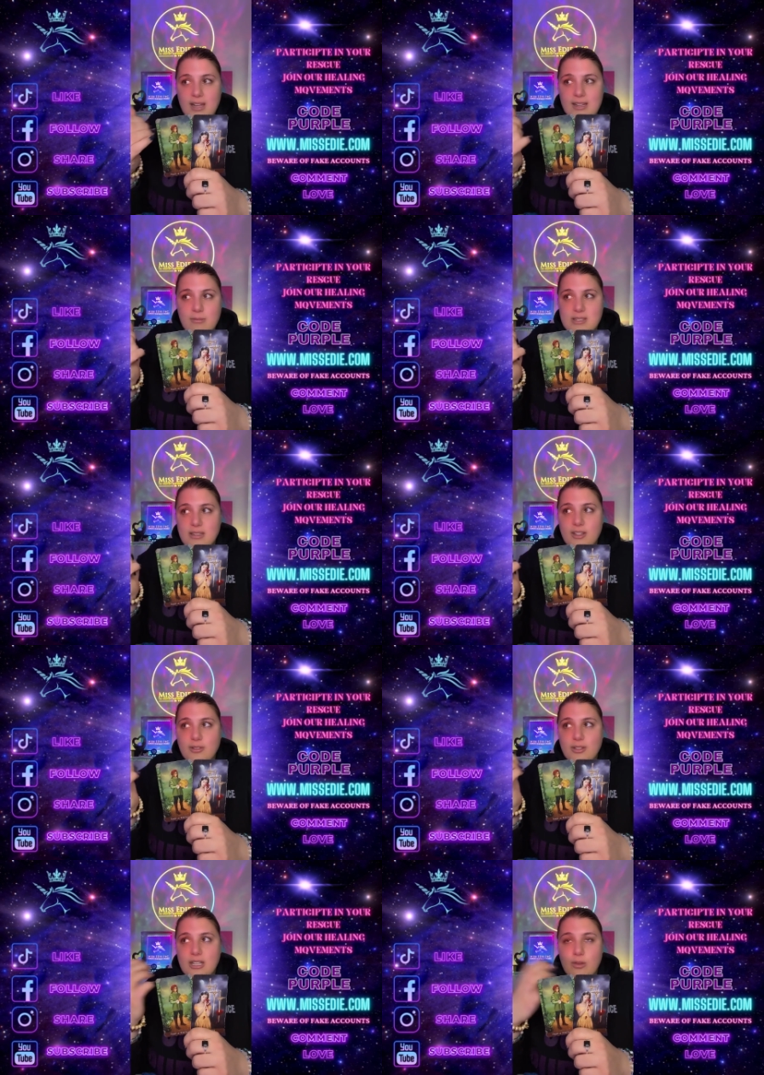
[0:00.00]
and that was
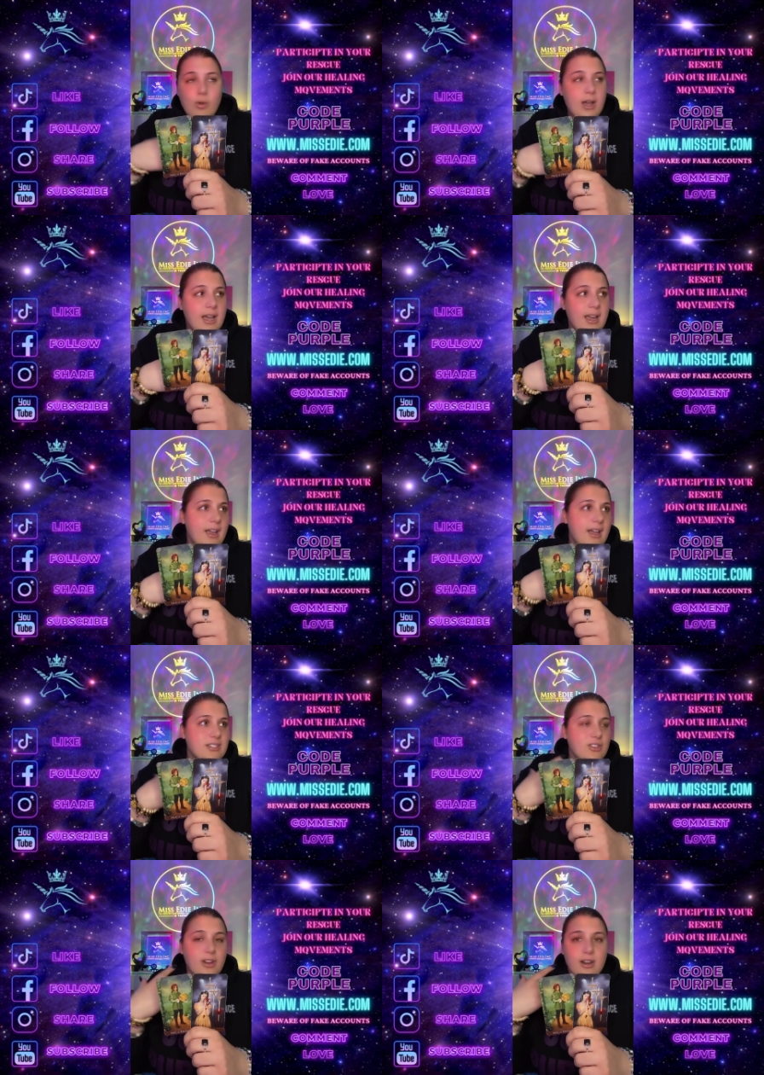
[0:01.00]
literally why I
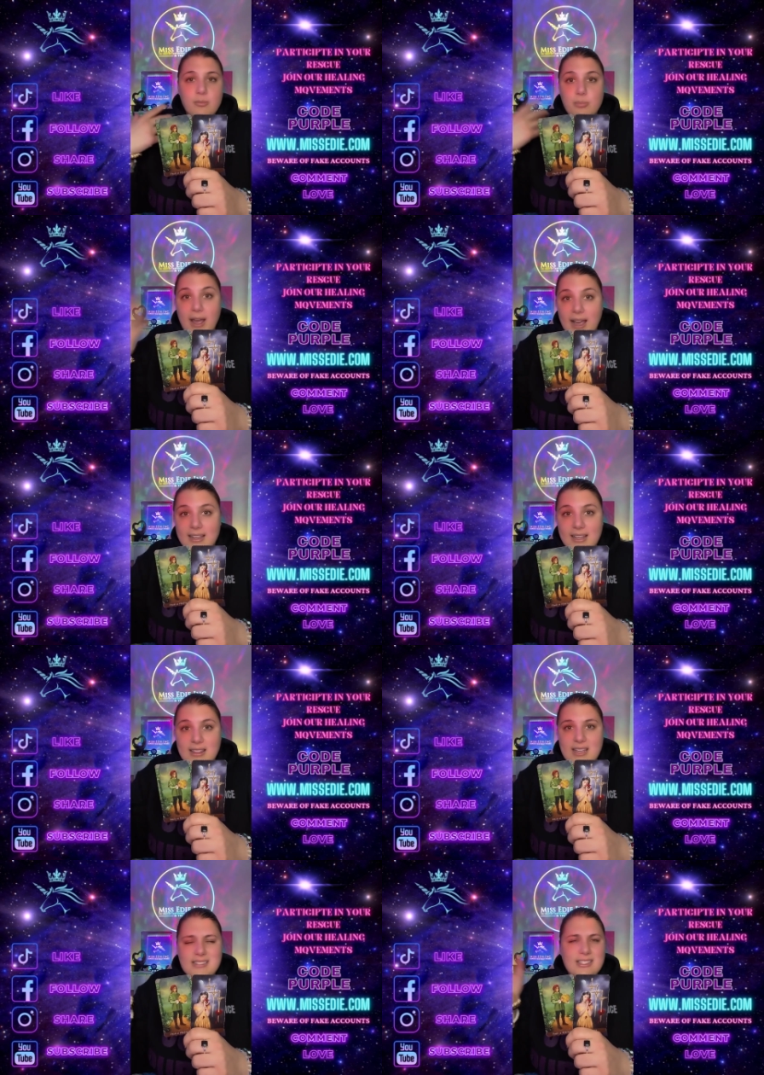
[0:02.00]
started unpacking
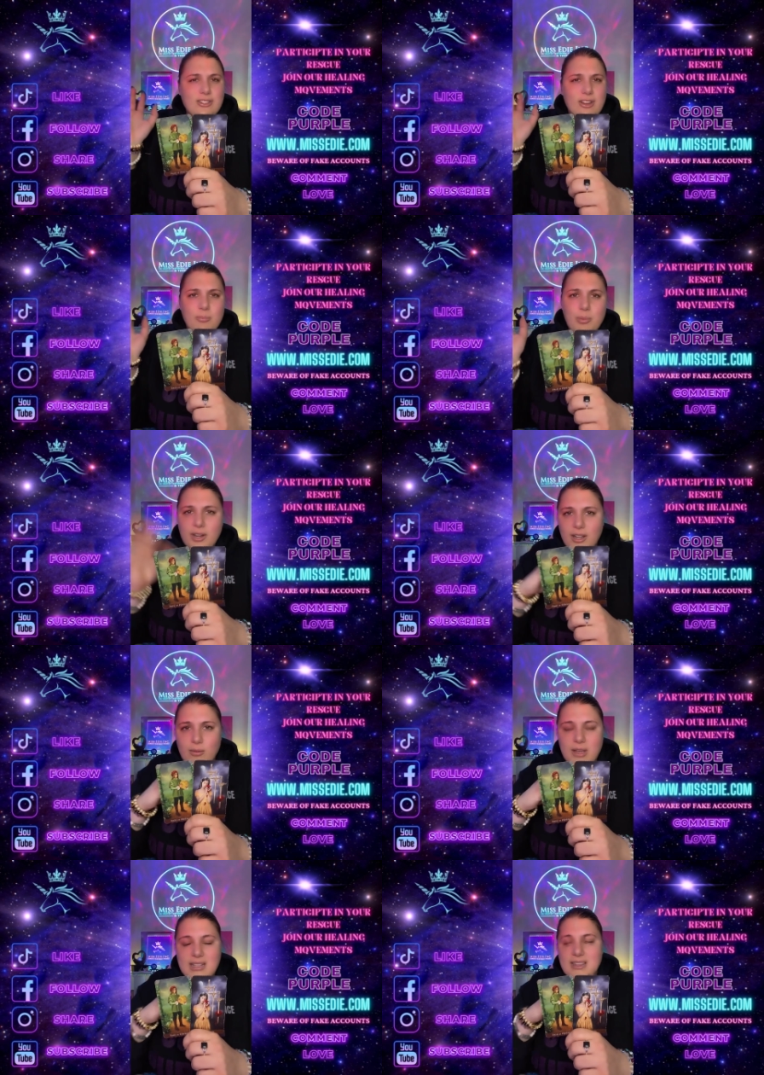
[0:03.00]
things. I started putting
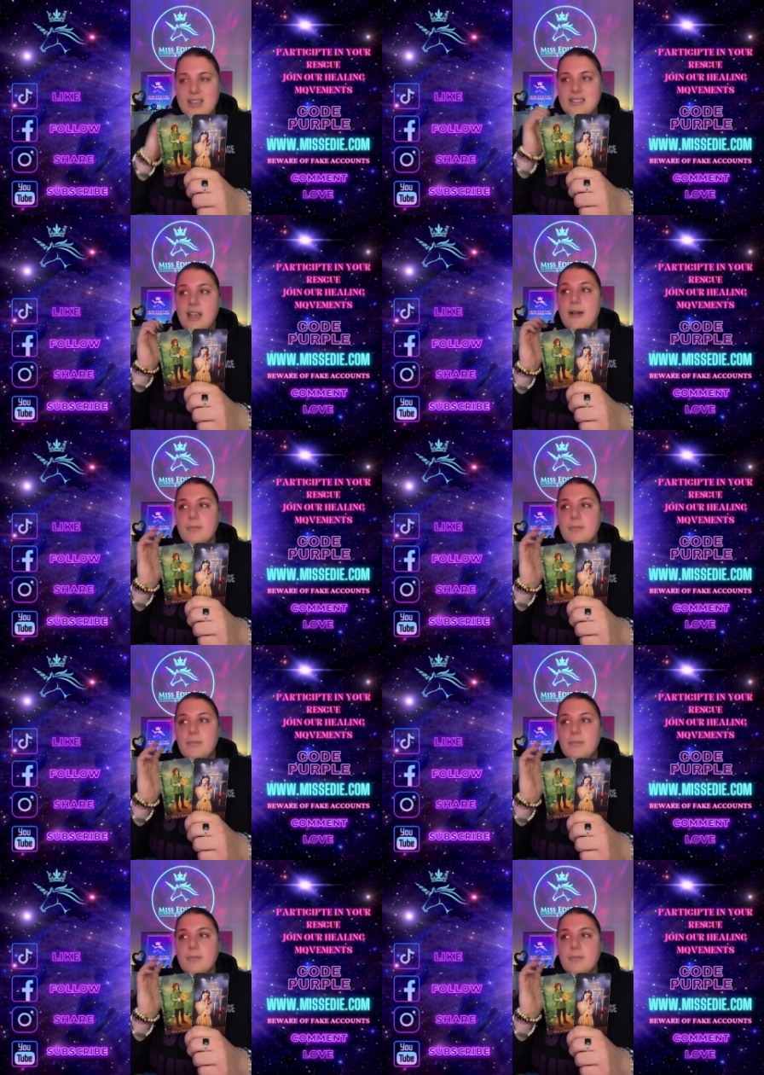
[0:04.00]
away things.